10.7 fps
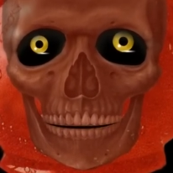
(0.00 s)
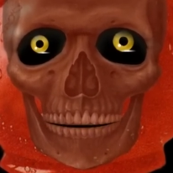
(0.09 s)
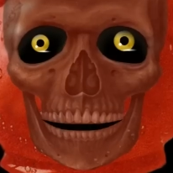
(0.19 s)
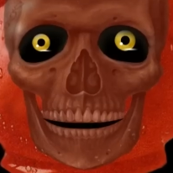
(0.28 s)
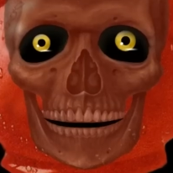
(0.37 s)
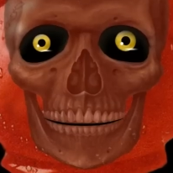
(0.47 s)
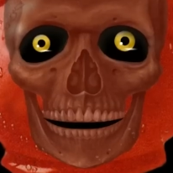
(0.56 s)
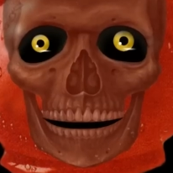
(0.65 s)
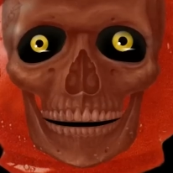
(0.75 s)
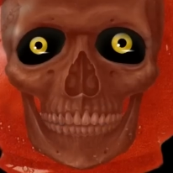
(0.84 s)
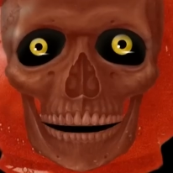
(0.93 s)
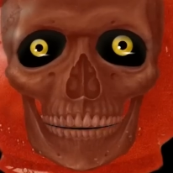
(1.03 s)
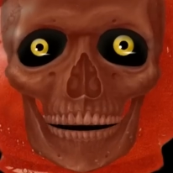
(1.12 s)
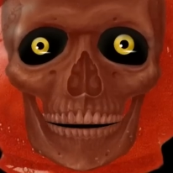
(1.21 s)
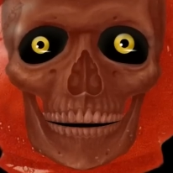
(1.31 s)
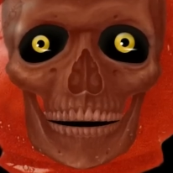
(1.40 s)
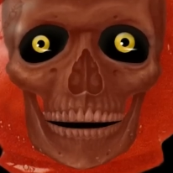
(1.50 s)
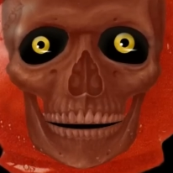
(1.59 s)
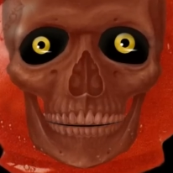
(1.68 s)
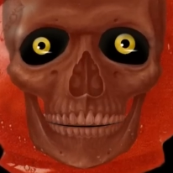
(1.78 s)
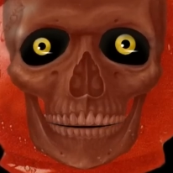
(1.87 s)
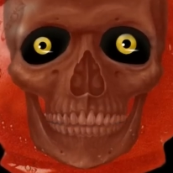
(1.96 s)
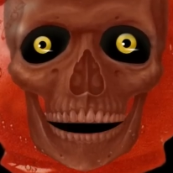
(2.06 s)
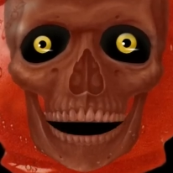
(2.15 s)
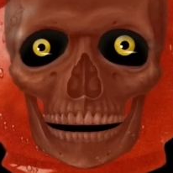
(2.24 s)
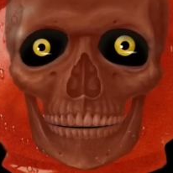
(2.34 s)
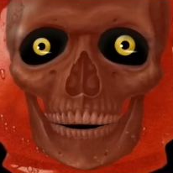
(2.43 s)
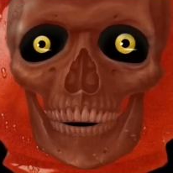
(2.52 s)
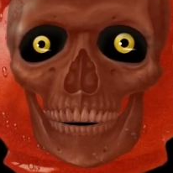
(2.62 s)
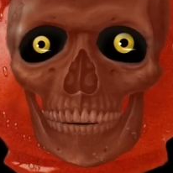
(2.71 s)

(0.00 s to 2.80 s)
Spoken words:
Things just keep going downhill for us poor